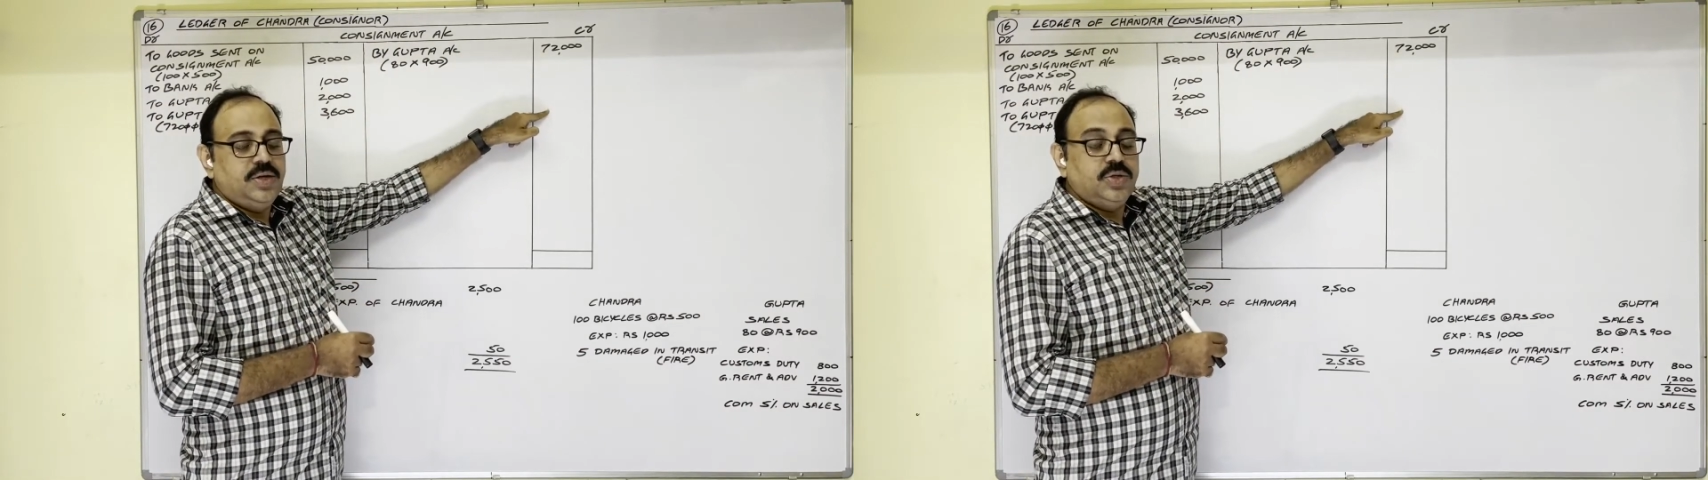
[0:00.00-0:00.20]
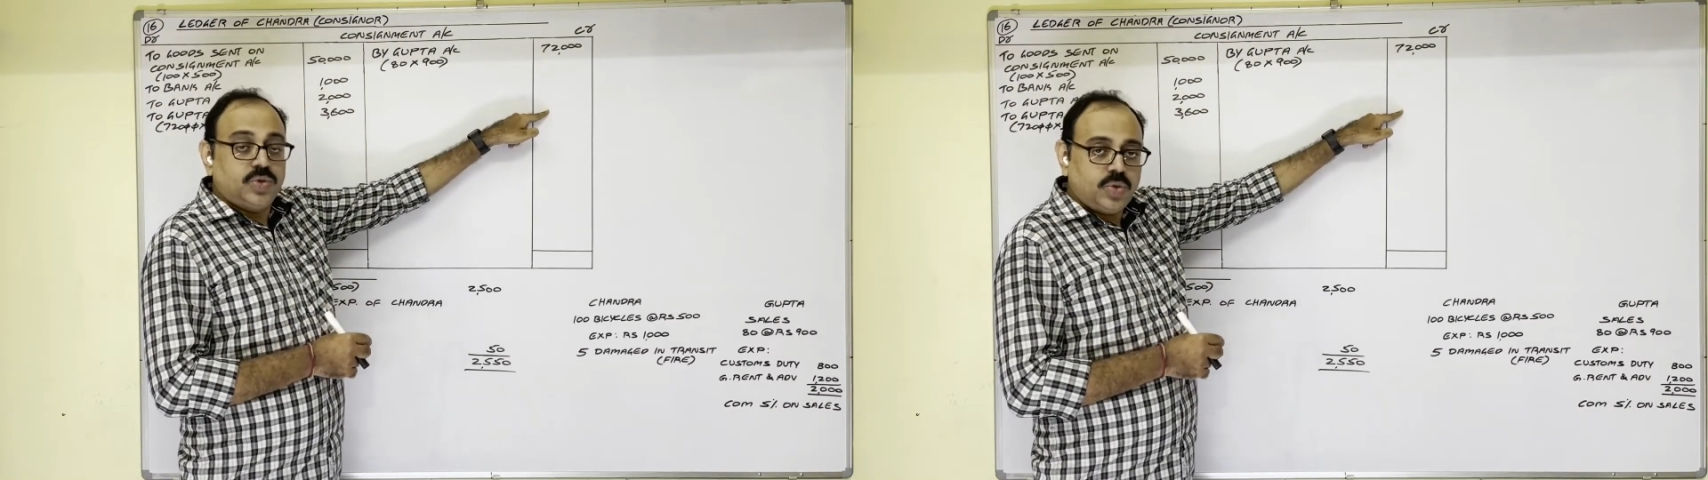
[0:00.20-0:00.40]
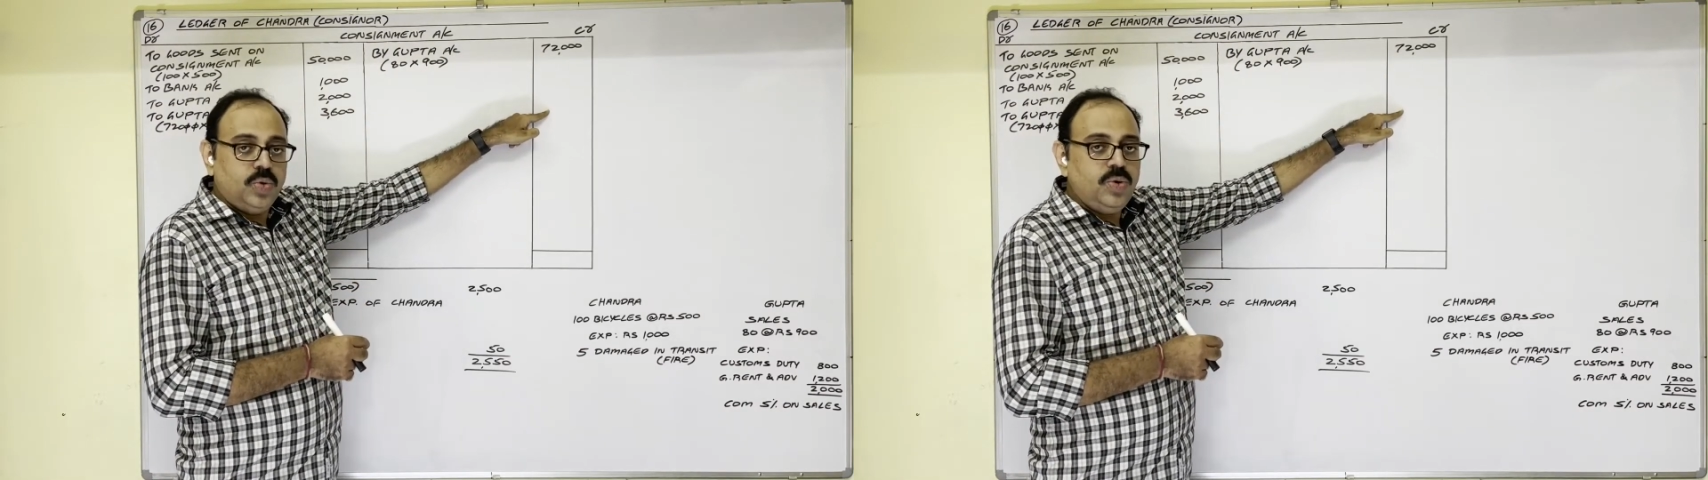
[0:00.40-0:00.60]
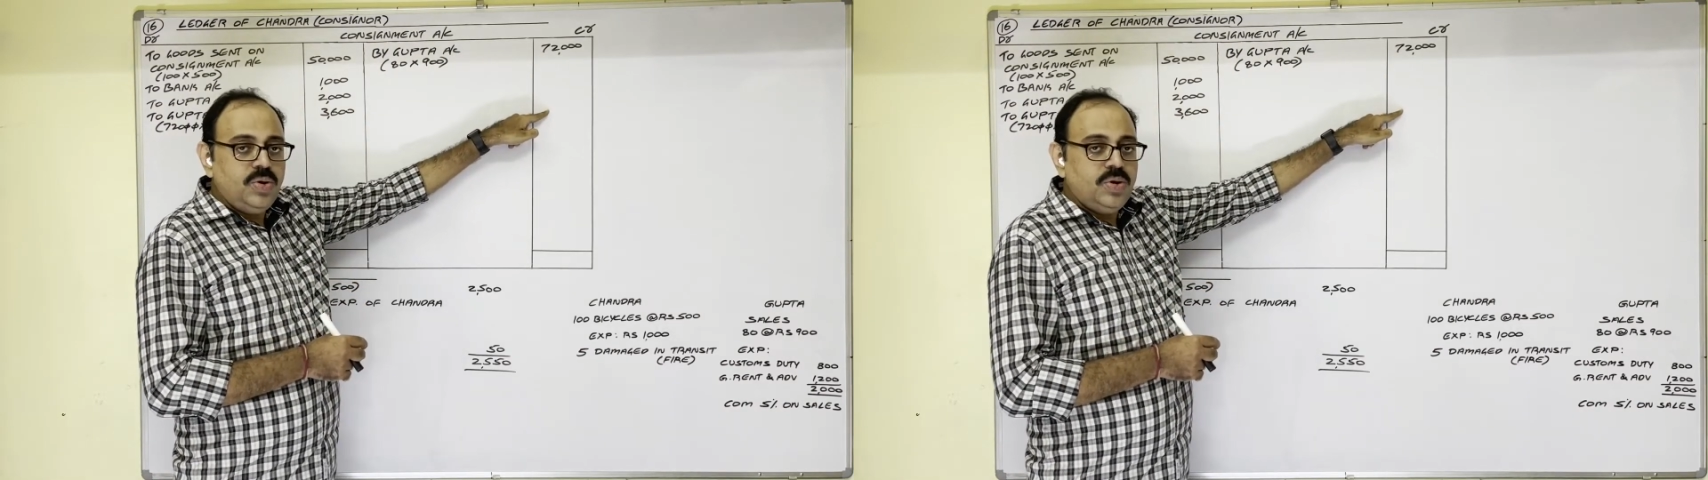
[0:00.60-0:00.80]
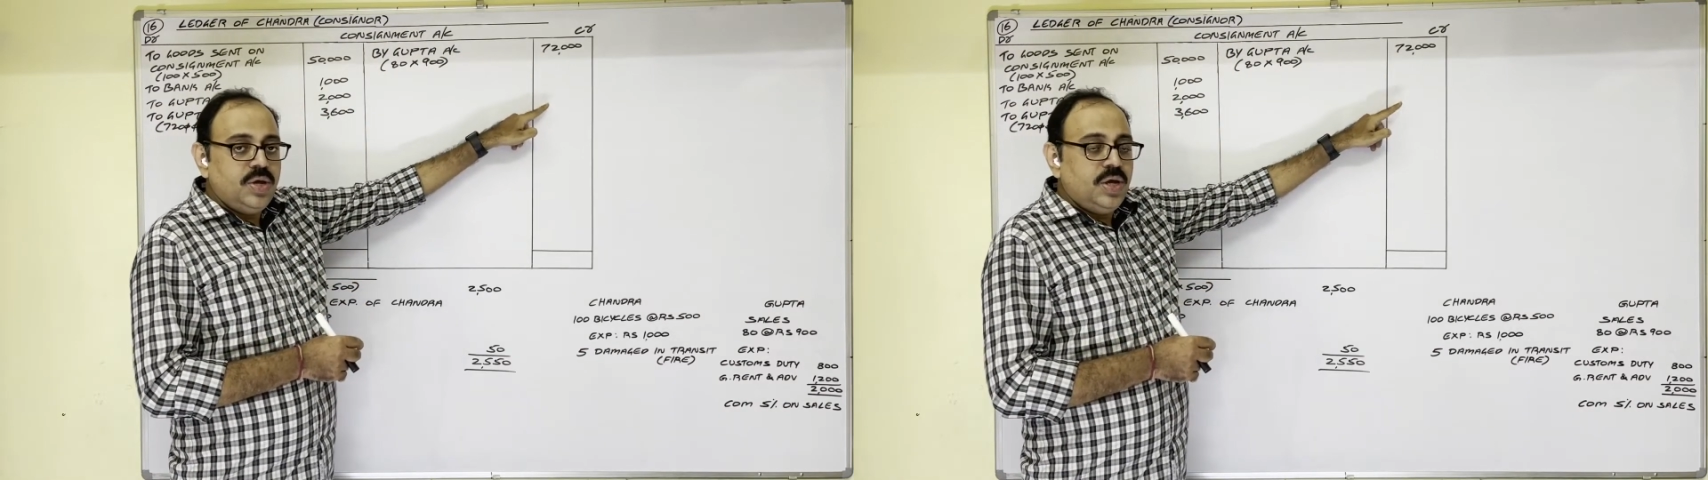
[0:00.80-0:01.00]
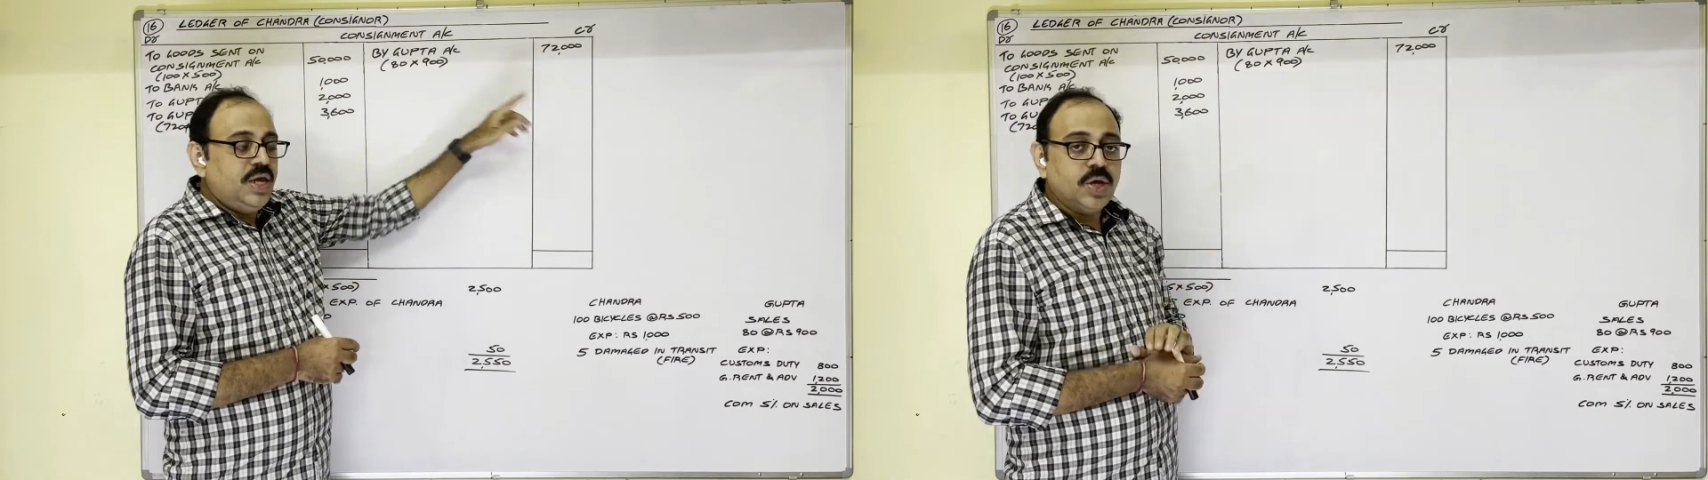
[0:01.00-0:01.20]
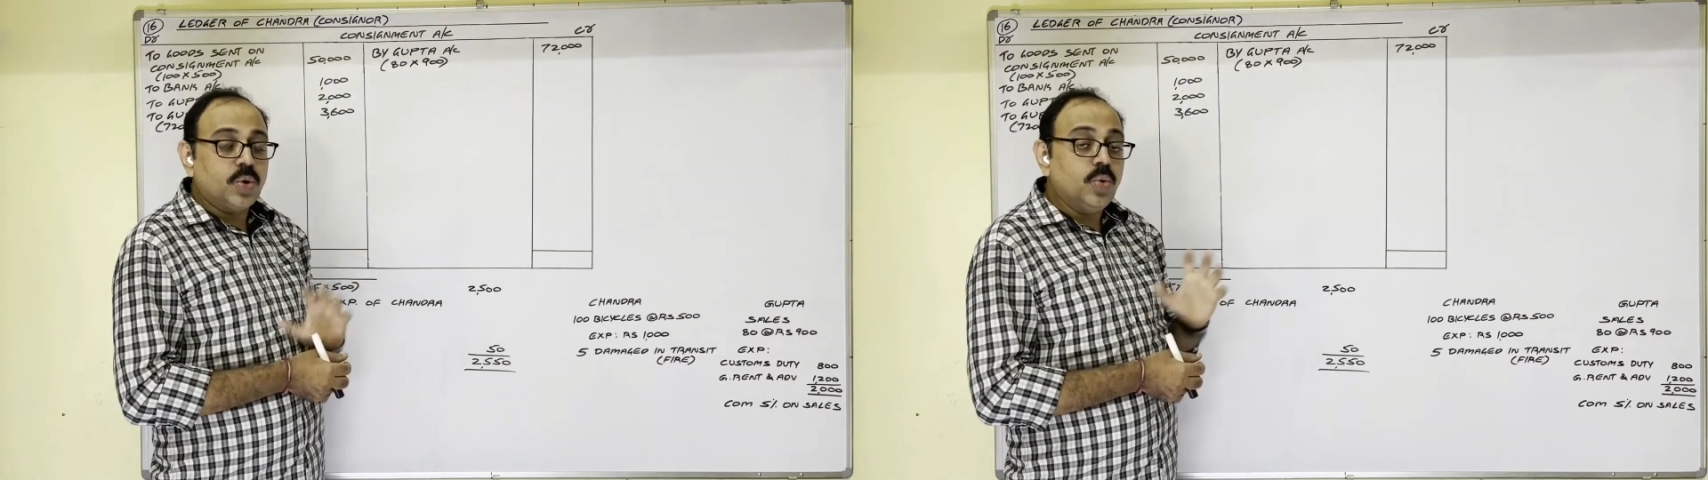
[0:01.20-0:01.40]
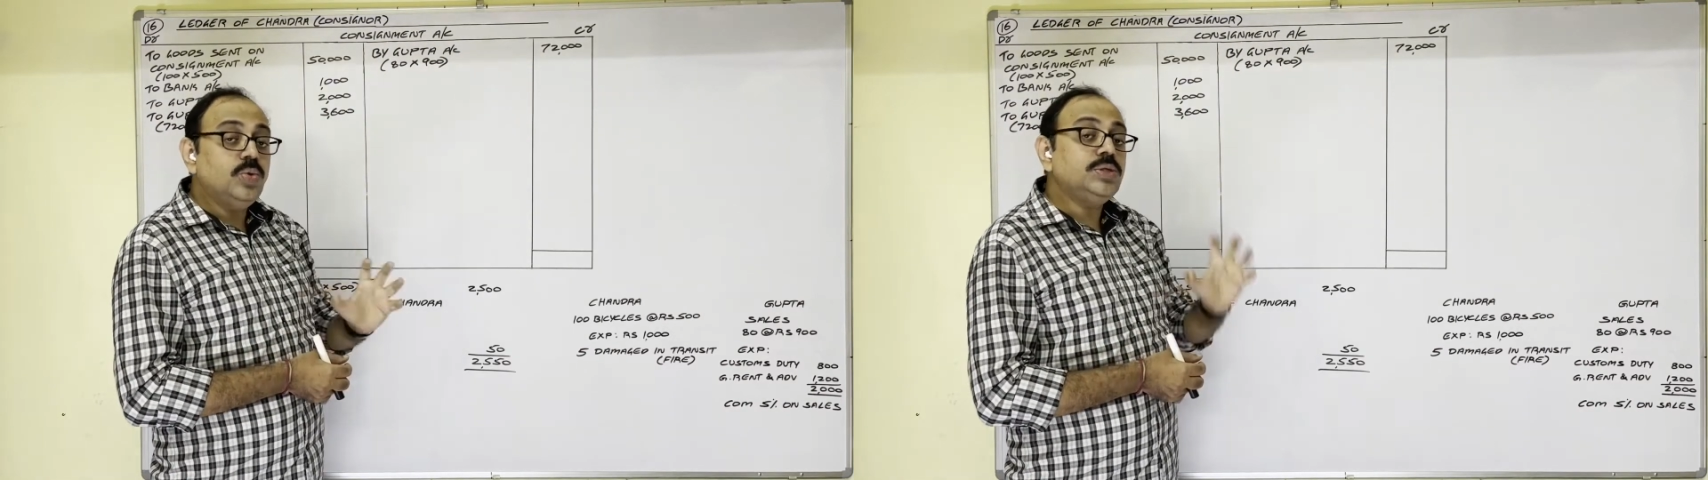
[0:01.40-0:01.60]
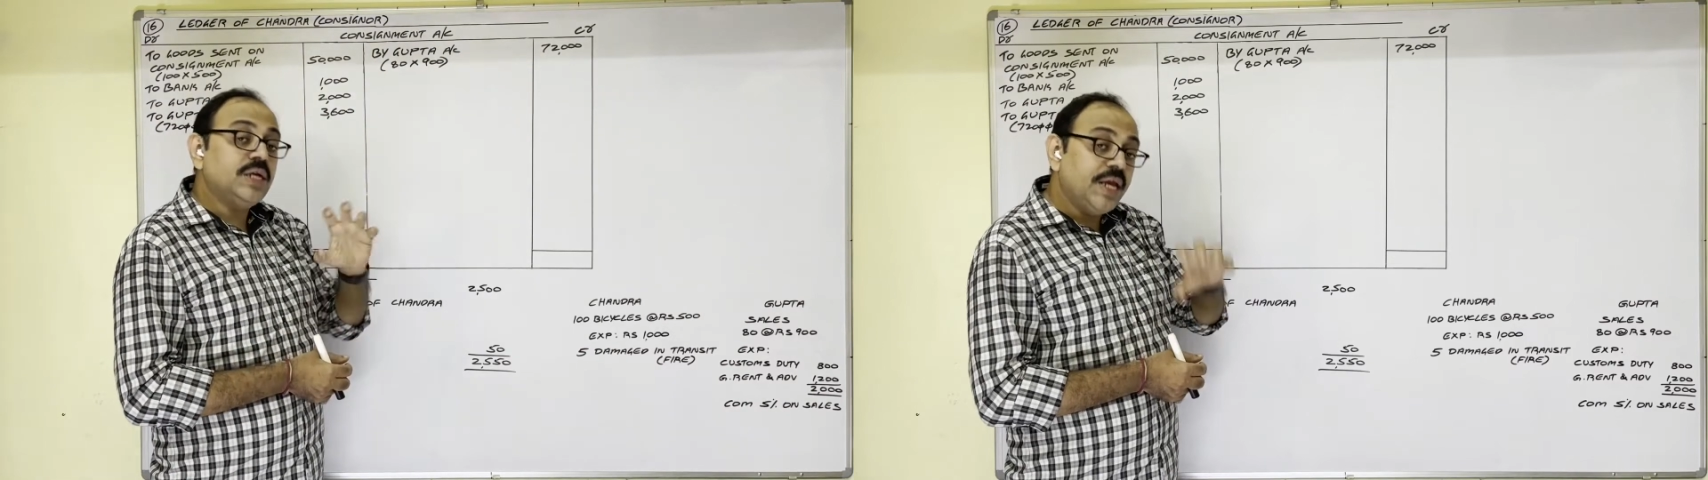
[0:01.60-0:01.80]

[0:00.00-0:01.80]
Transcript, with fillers: So, goods